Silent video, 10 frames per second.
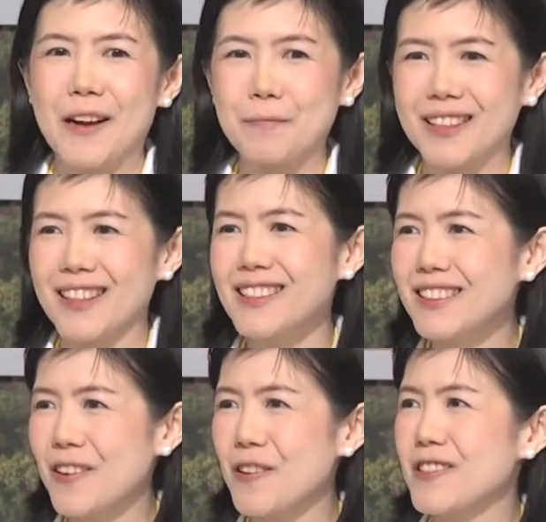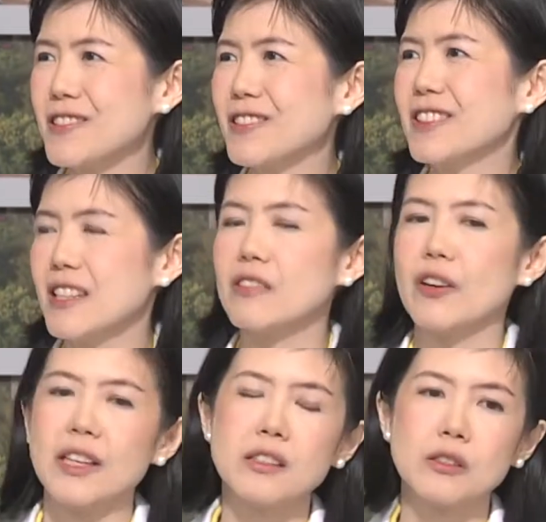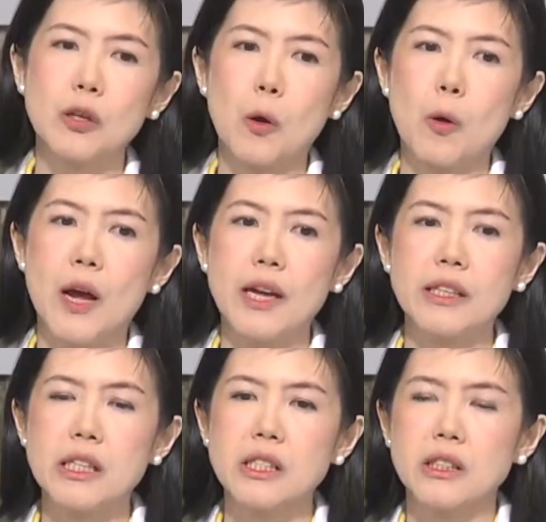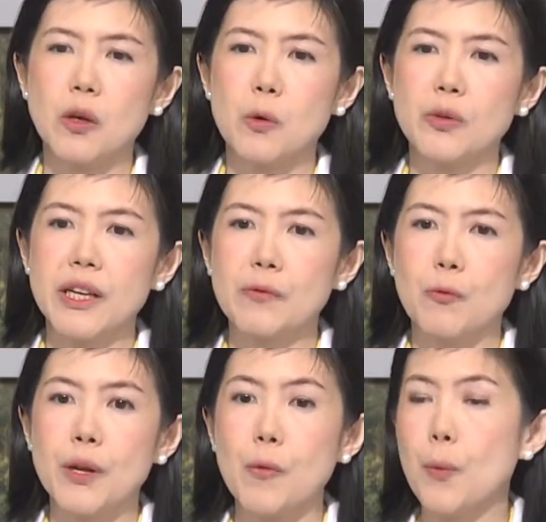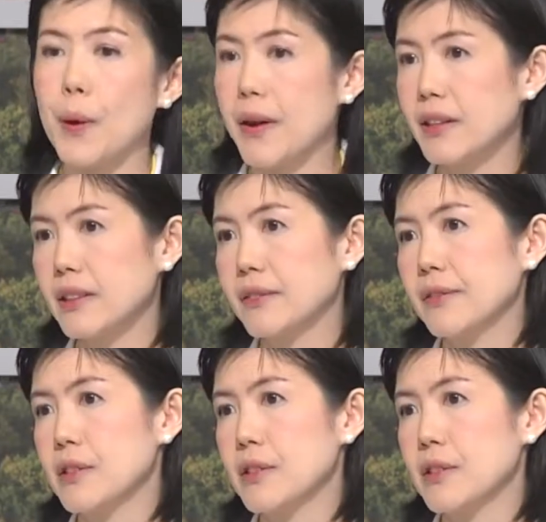a touch or yeah, right. So and then so they wait.